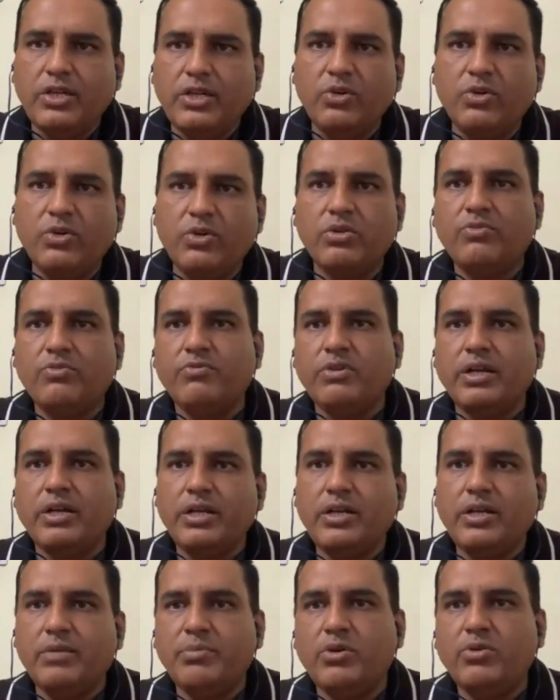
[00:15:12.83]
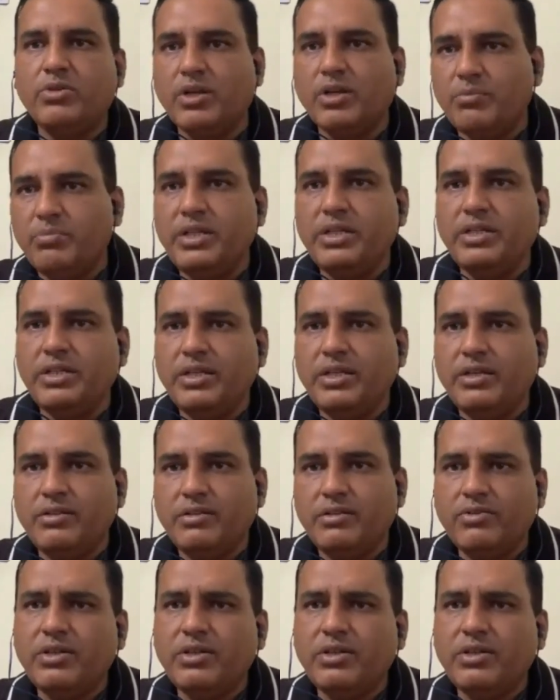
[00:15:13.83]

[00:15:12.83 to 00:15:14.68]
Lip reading: You're not worried about competing.